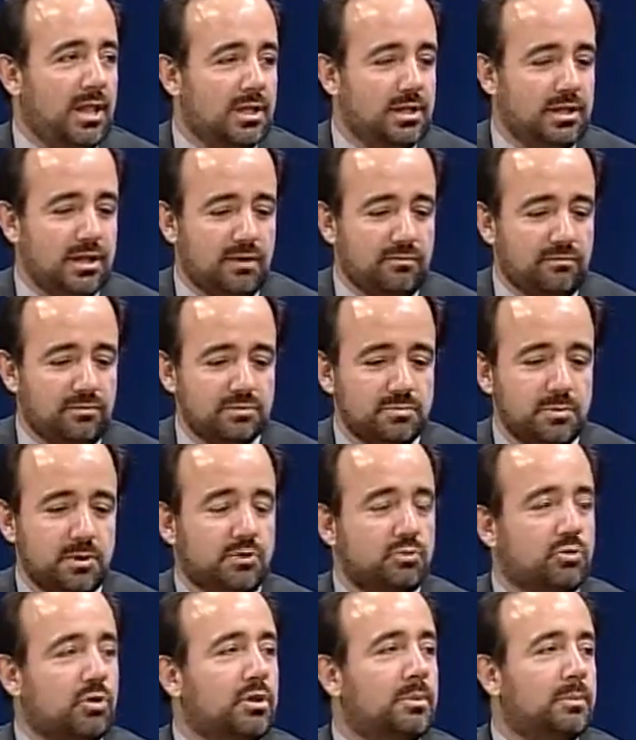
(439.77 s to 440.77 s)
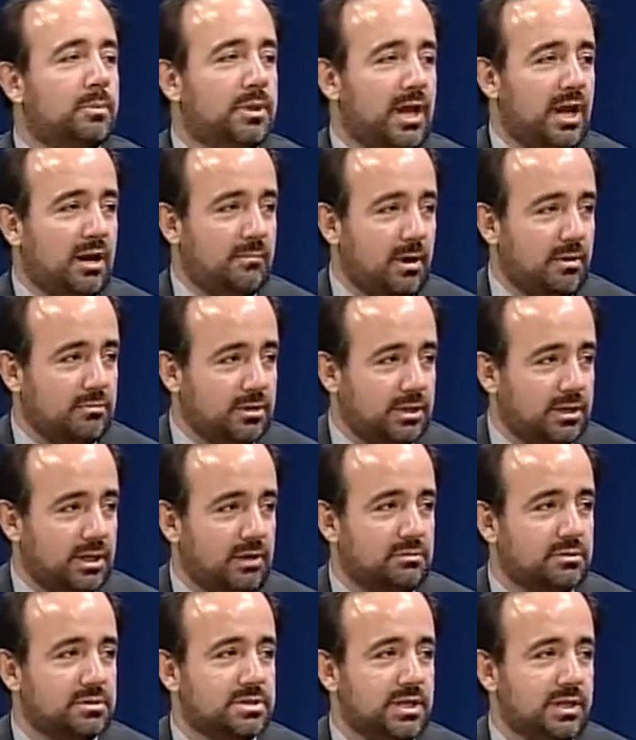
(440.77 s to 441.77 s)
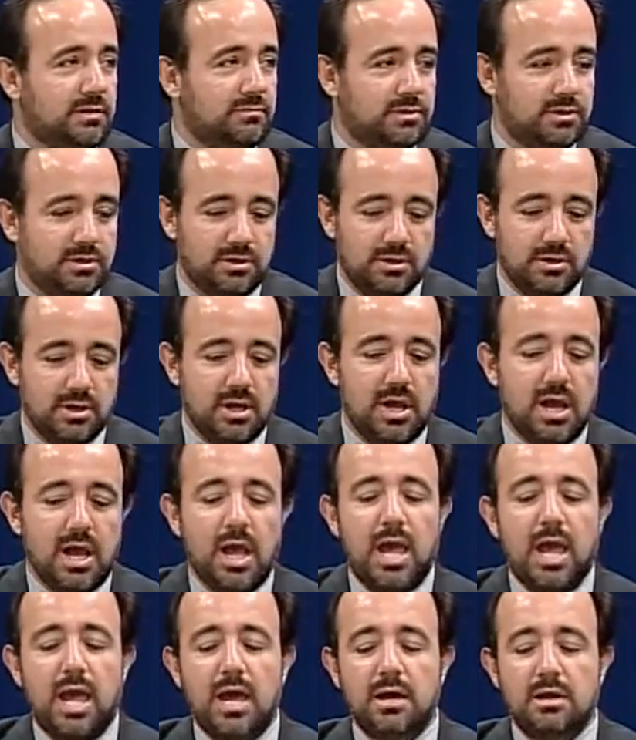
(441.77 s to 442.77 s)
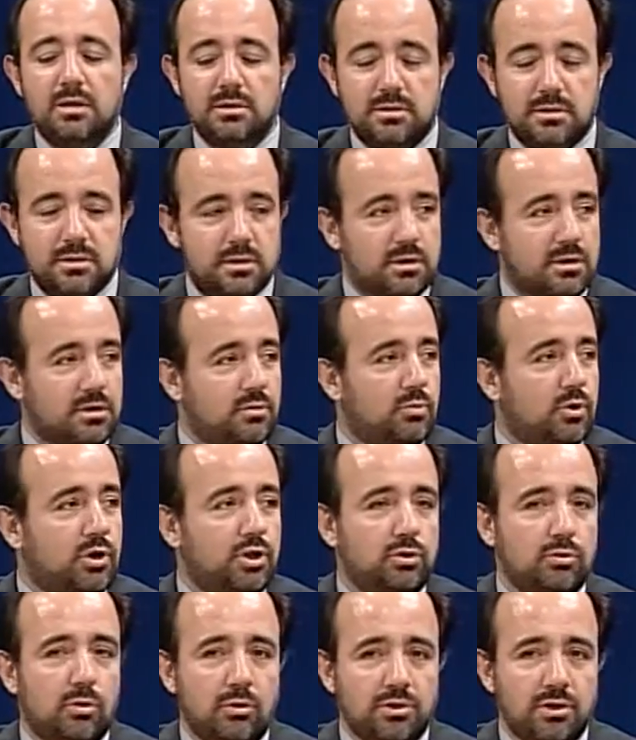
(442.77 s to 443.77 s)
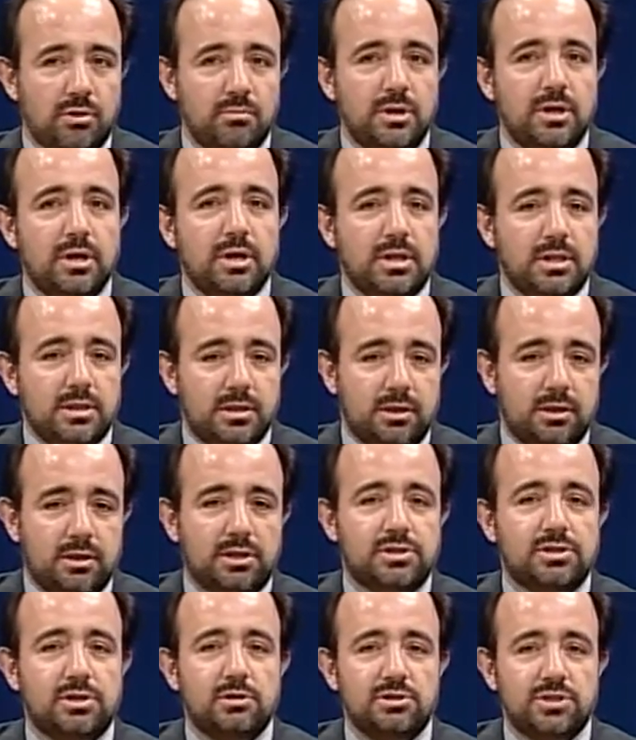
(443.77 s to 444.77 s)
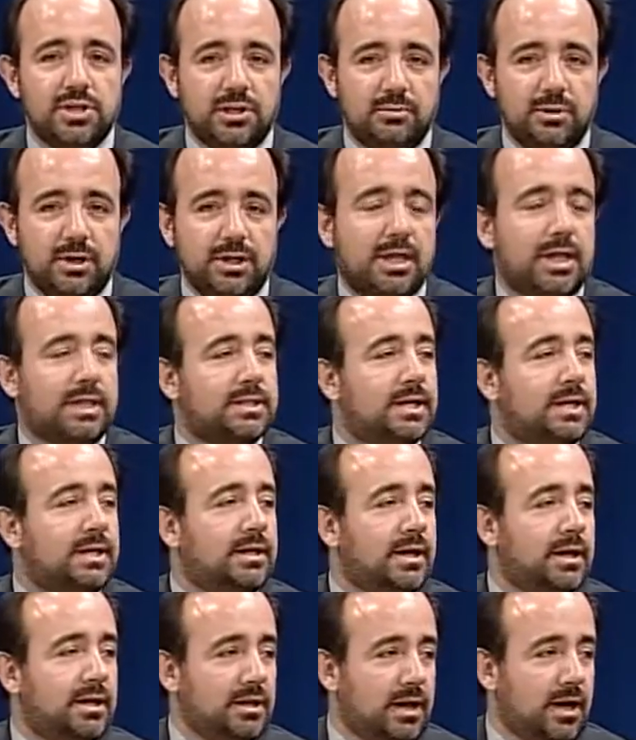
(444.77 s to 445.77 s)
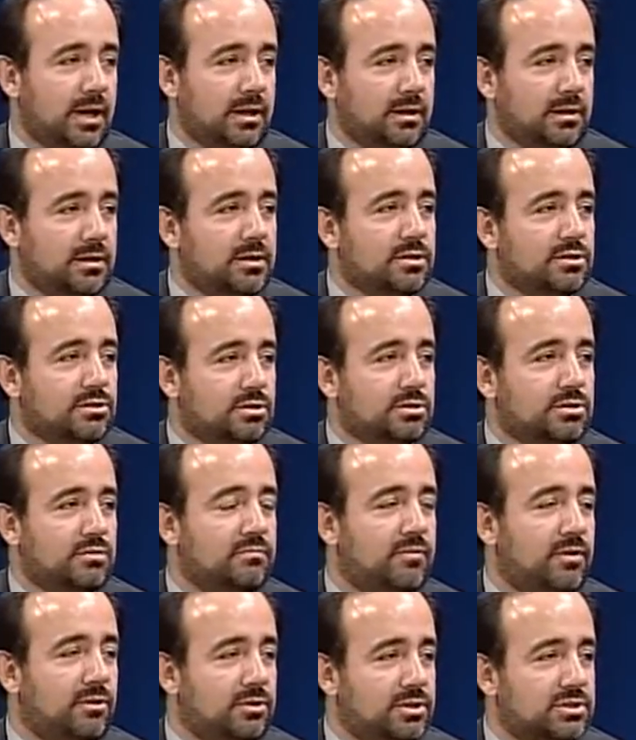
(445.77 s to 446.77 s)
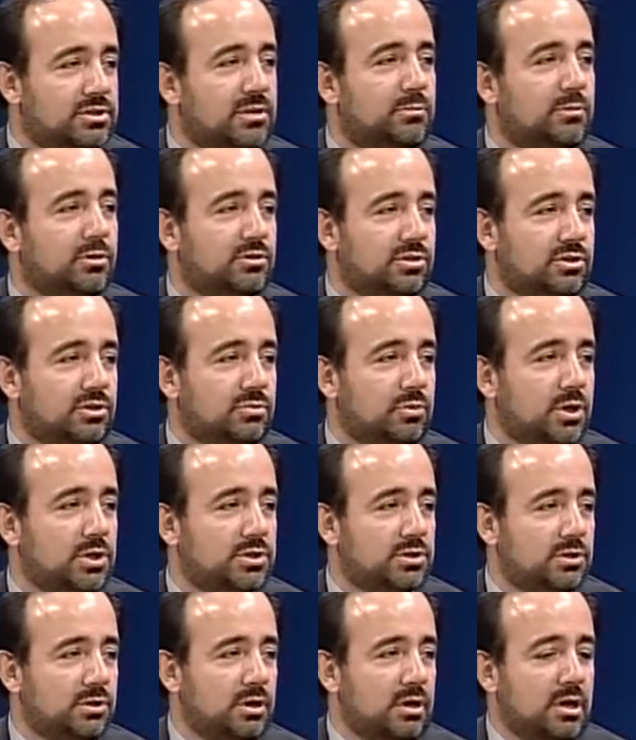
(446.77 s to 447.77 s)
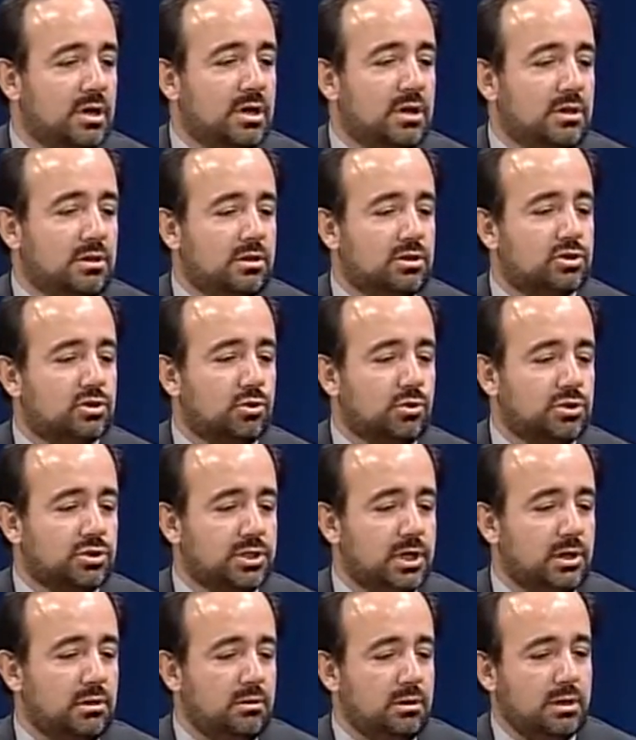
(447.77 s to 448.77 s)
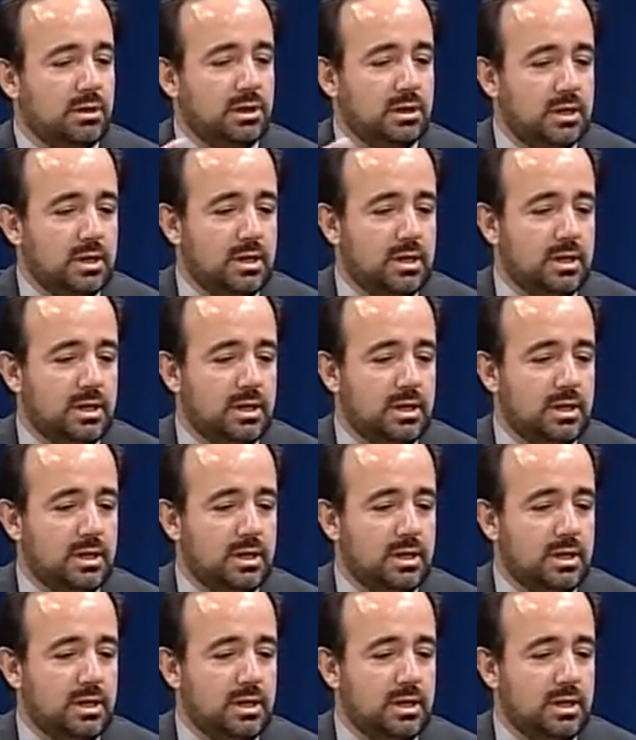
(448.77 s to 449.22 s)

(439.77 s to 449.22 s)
And the difference between that amount that they received and what you owe them, they're going to still generate that 1099. So it's a very similar situation. The short sale